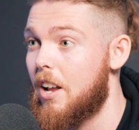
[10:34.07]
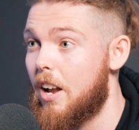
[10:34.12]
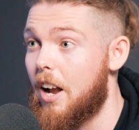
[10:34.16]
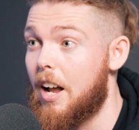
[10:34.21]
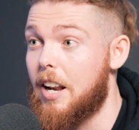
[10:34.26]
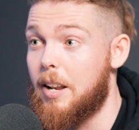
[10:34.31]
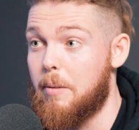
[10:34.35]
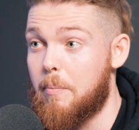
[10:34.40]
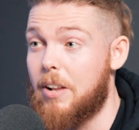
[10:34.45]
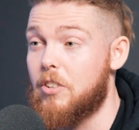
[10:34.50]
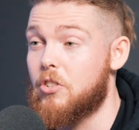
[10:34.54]

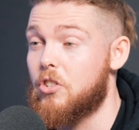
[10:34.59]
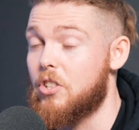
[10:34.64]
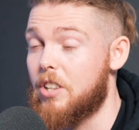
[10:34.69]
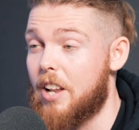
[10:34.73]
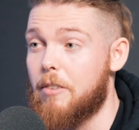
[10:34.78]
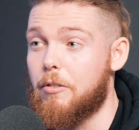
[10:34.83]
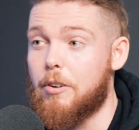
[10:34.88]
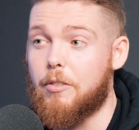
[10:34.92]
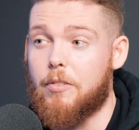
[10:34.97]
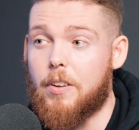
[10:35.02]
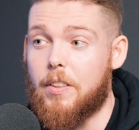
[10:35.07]
And he mentioned
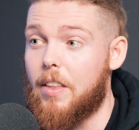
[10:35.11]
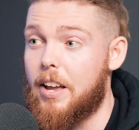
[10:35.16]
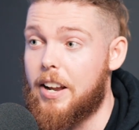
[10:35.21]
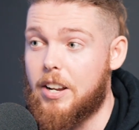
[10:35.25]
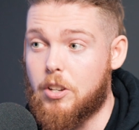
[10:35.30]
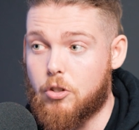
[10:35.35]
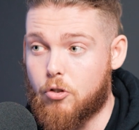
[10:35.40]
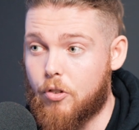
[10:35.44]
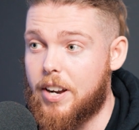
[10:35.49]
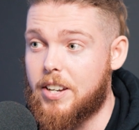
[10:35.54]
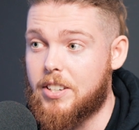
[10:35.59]
everything that
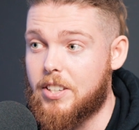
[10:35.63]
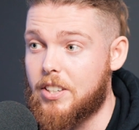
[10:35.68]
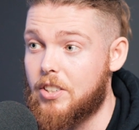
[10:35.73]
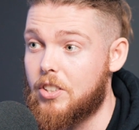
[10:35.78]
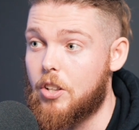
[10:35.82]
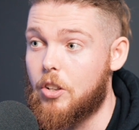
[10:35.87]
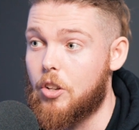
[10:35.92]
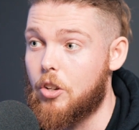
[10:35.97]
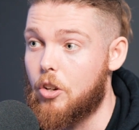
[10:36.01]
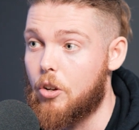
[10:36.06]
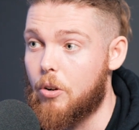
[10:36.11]
is racist
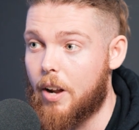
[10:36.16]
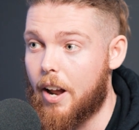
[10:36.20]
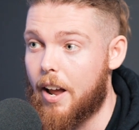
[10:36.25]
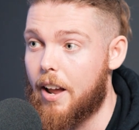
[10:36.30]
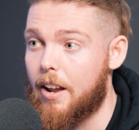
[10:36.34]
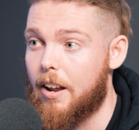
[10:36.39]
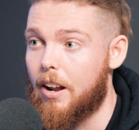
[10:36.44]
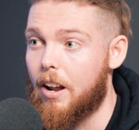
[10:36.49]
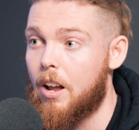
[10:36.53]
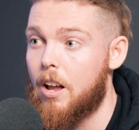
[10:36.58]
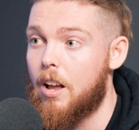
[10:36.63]
in the
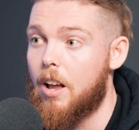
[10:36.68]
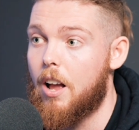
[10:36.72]
UK.